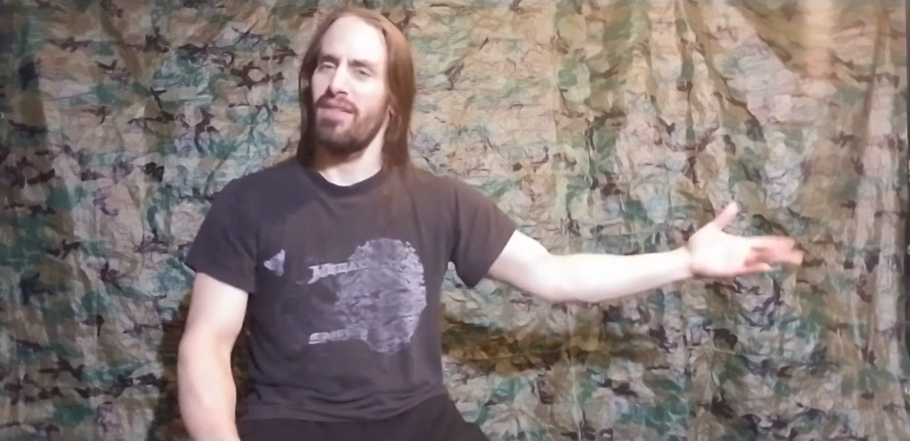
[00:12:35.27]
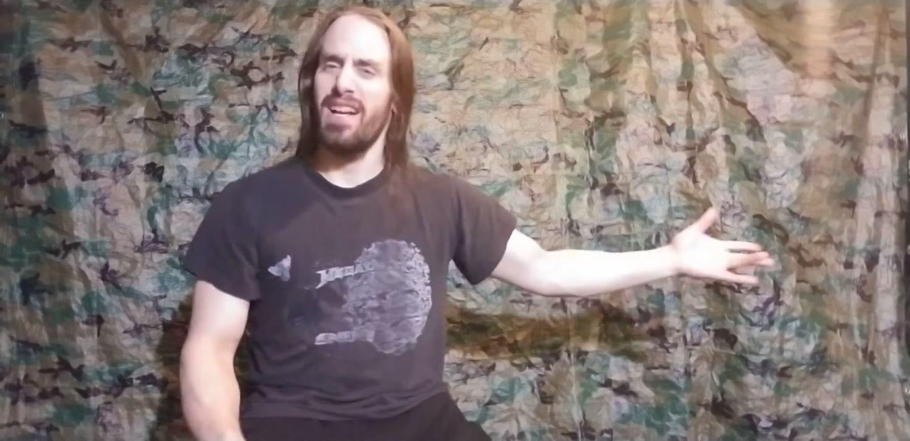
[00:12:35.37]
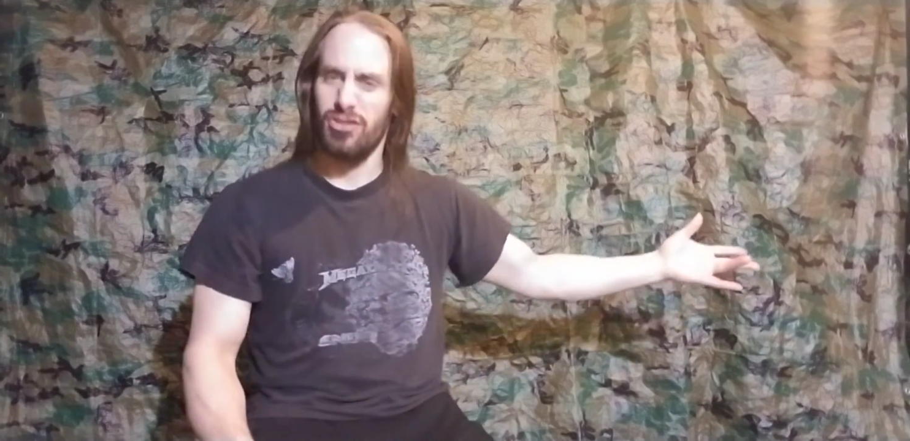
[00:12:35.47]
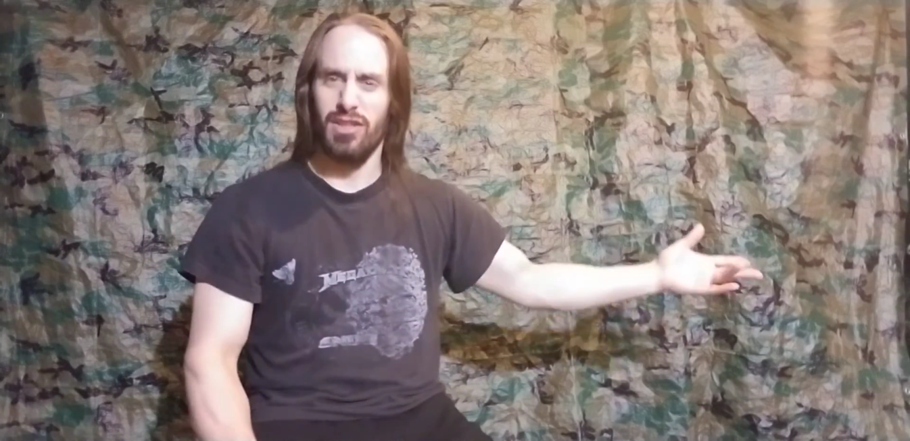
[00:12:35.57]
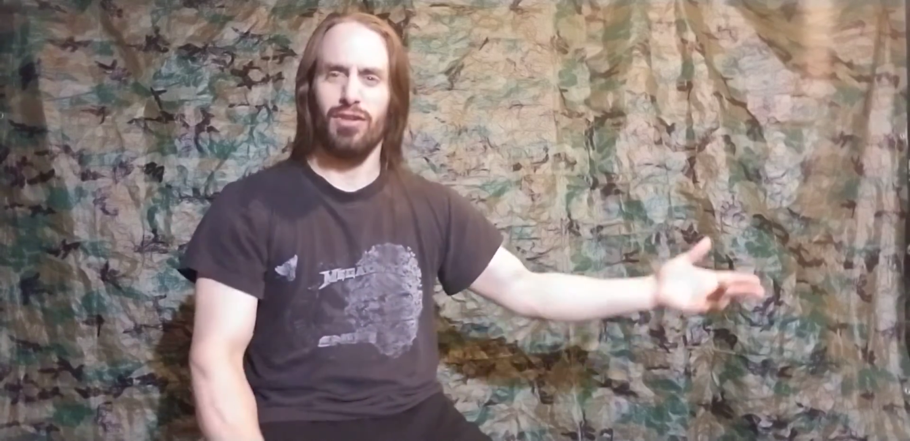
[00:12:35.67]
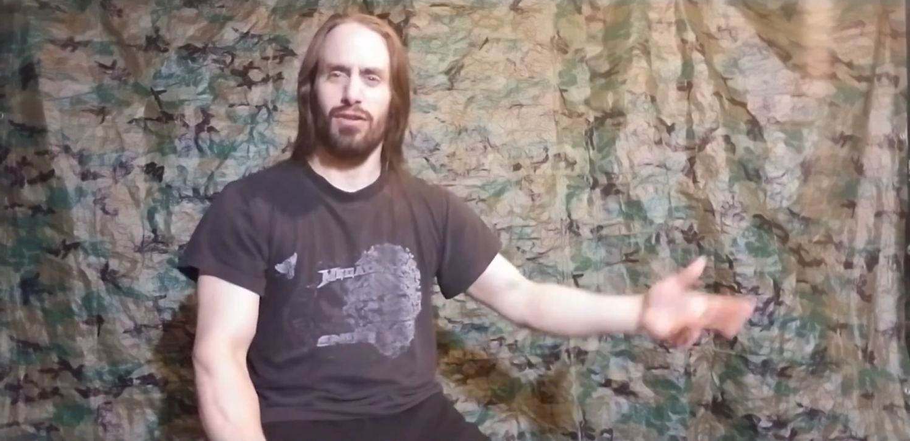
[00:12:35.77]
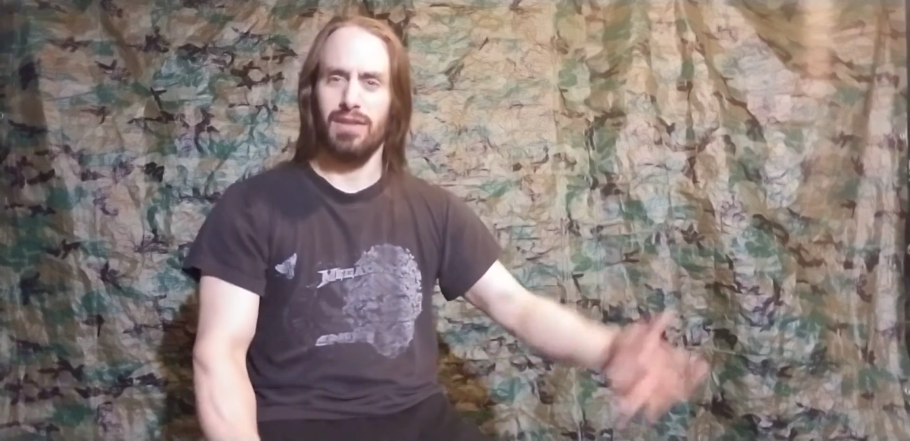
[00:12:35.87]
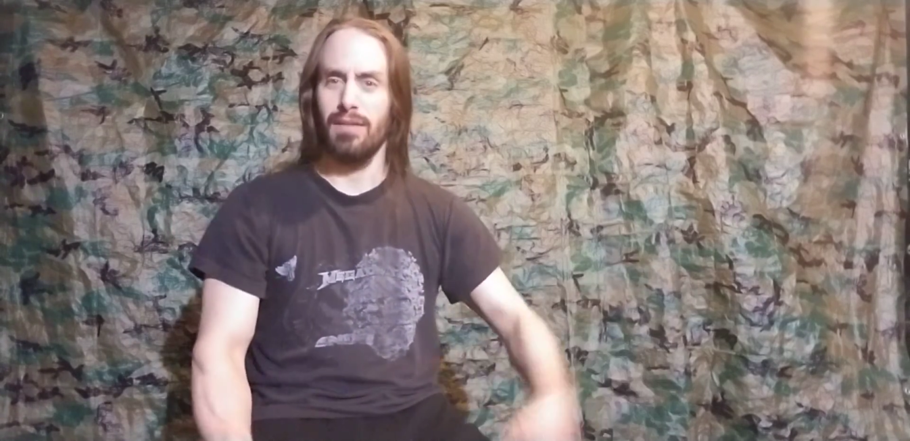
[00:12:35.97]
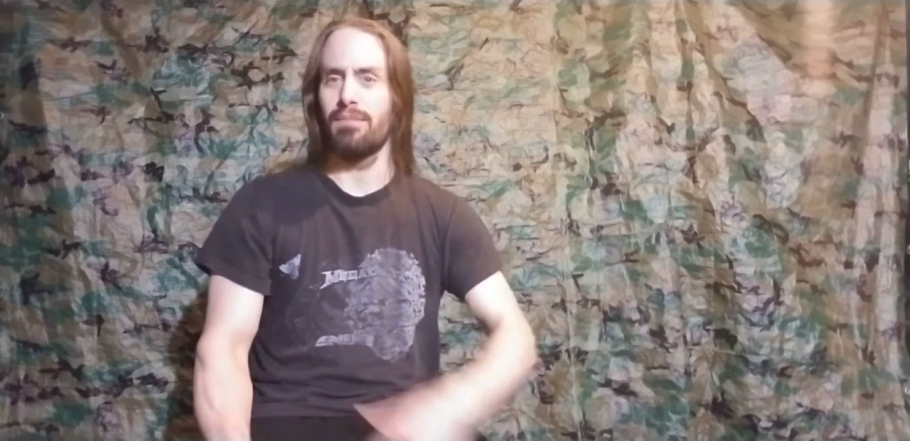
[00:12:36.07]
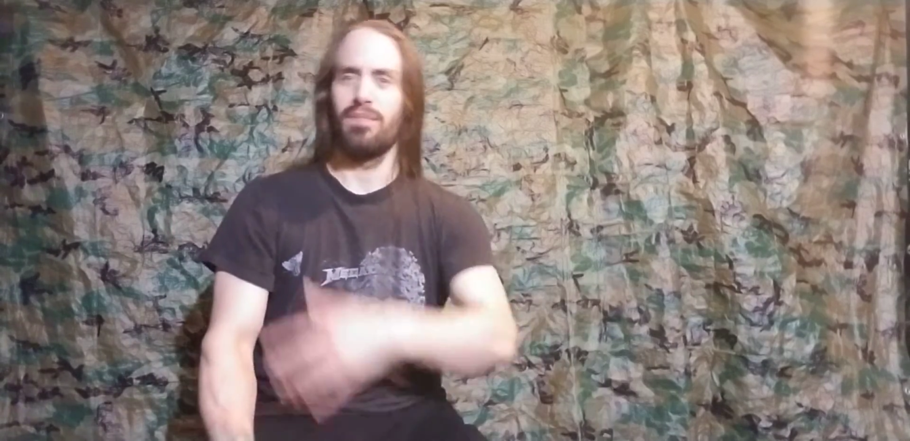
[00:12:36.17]
actually heard
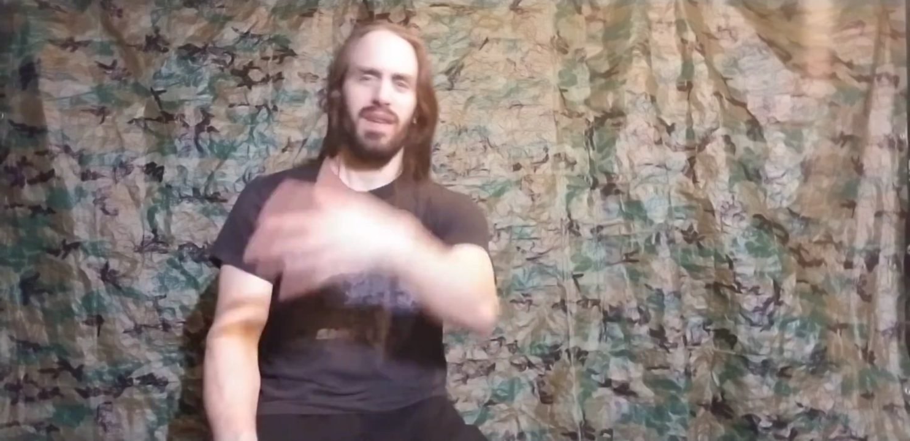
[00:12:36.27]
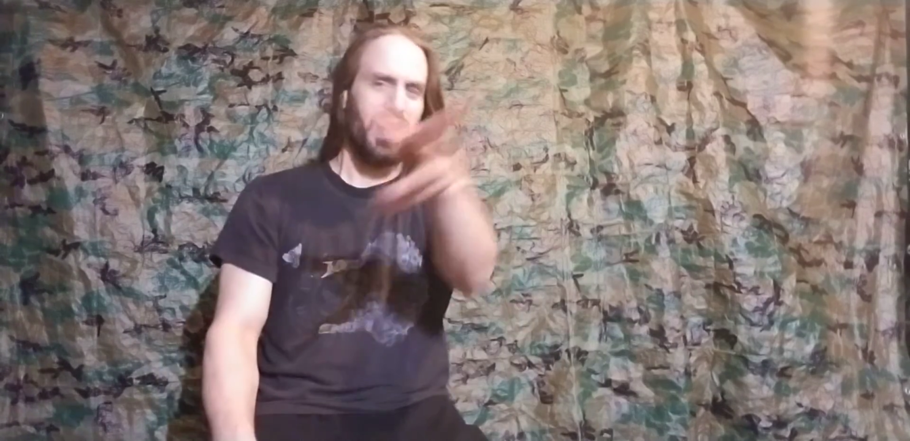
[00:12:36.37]
them.